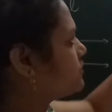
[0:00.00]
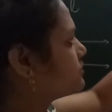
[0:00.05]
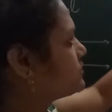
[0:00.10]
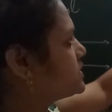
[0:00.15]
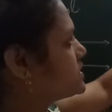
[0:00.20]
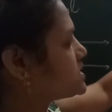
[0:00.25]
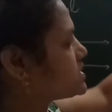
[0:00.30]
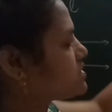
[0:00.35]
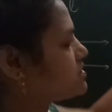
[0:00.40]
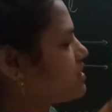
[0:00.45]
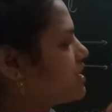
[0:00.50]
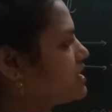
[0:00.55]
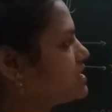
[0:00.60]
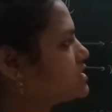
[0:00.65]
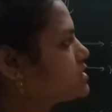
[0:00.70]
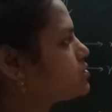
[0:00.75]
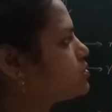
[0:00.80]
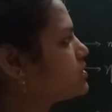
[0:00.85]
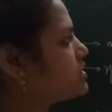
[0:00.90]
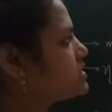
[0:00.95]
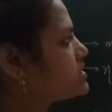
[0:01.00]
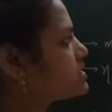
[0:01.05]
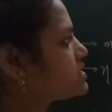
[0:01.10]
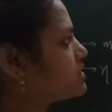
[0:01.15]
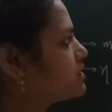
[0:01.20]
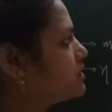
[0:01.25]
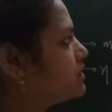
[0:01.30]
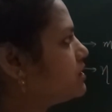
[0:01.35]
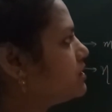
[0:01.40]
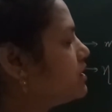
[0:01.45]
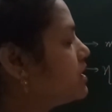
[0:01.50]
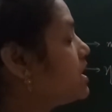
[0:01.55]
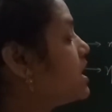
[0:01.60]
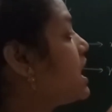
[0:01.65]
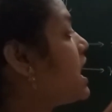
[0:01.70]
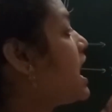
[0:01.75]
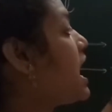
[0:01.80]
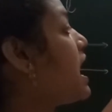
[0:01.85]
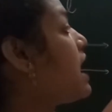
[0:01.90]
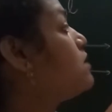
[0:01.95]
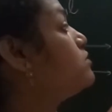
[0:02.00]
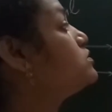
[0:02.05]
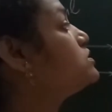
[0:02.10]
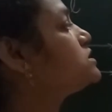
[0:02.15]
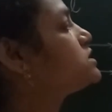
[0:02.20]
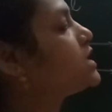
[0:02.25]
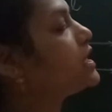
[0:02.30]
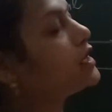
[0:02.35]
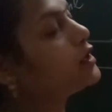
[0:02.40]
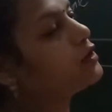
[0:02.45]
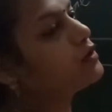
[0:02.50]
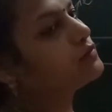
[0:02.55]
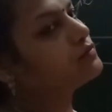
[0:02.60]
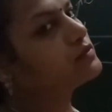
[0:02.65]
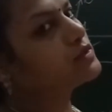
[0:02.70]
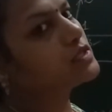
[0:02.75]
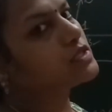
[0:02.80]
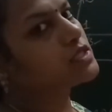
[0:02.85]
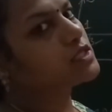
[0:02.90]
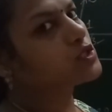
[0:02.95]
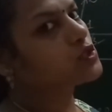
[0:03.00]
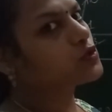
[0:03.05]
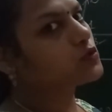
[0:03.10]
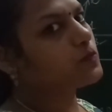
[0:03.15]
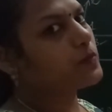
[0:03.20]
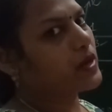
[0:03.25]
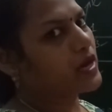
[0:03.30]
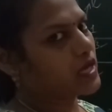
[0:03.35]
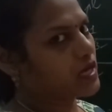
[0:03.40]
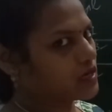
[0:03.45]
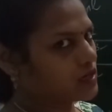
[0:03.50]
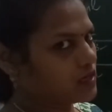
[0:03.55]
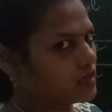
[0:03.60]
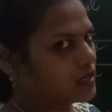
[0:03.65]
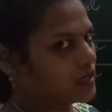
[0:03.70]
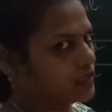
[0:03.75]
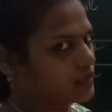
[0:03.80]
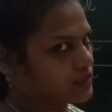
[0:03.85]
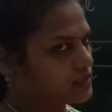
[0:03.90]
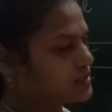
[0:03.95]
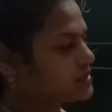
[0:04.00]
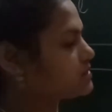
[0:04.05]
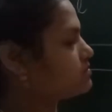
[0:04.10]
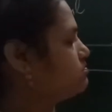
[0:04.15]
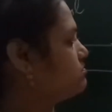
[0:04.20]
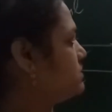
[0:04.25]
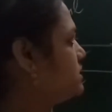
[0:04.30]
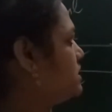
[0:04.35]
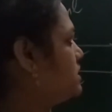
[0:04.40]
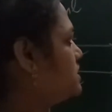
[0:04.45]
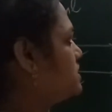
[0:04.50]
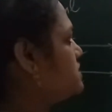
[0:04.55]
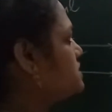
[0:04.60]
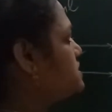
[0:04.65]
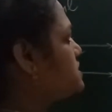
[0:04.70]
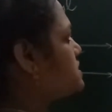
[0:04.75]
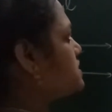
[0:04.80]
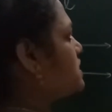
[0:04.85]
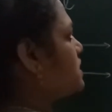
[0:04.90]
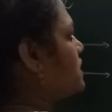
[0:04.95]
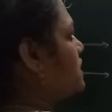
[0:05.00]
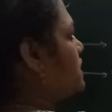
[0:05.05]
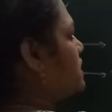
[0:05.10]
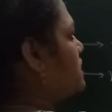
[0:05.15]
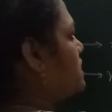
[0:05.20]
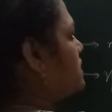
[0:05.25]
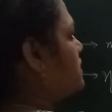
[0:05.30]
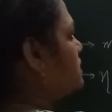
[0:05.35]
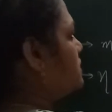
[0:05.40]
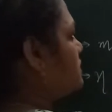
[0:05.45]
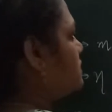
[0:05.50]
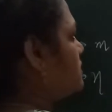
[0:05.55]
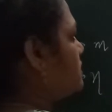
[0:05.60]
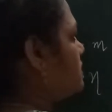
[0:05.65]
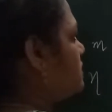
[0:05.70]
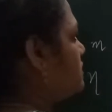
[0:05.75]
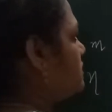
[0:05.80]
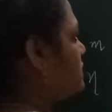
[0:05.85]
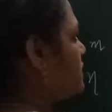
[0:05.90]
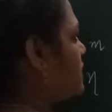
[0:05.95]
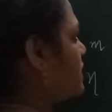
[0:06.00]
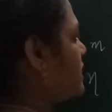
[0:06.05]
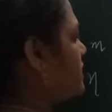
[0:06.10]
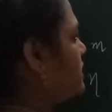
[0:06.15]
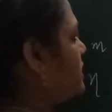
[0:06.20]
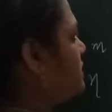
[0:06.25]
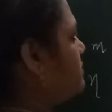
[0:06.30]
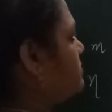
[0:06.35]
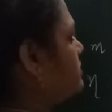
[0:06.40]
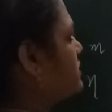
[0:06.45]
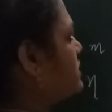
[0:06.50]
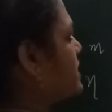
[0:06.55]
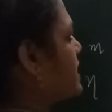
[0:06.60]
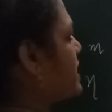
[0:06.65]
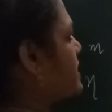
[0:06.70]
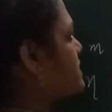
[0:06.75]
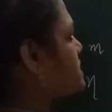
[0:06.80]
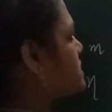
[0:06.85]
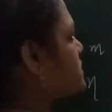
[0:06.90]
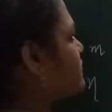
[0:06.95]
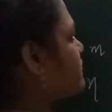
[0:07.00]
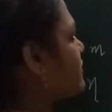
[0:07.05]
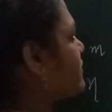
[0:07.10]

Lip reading: of this transversal outside of these two parallel lines. Means here I named it as